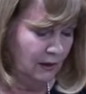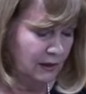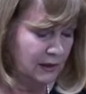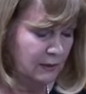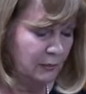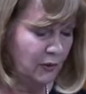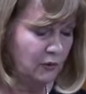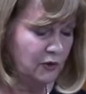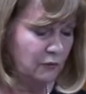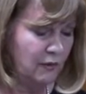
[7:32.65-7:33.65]
It is
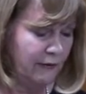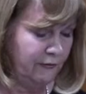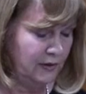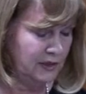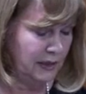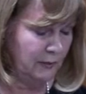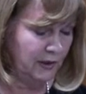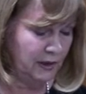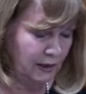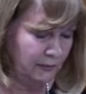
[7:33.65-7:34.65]
important to reference the
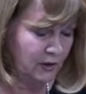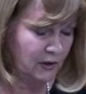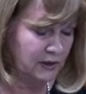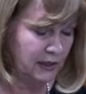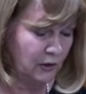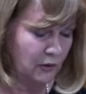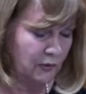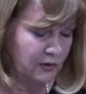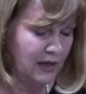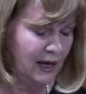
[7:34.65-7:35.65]
Hippocratic
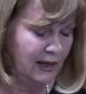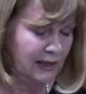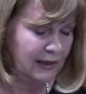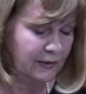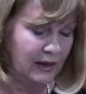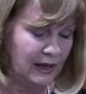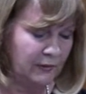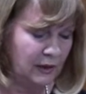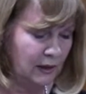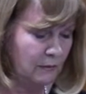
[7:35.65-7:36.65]
Oath to highlight the
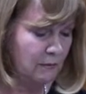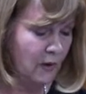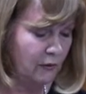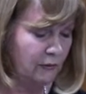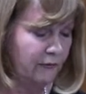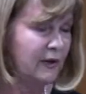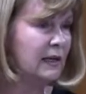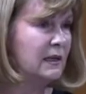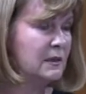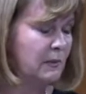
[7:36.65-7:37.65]
ethical and moral
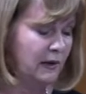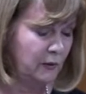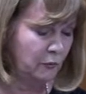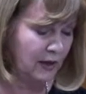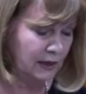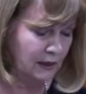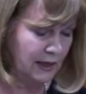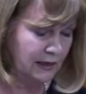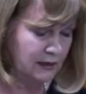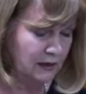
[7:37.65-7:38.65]
failures by the
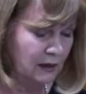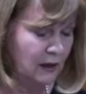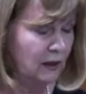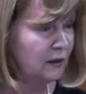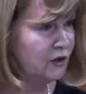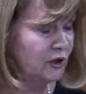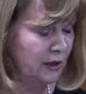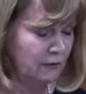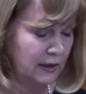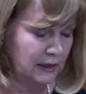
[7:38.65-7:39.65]
regulator and
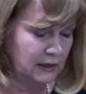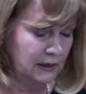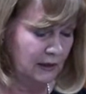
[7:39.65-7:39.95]
Shearings,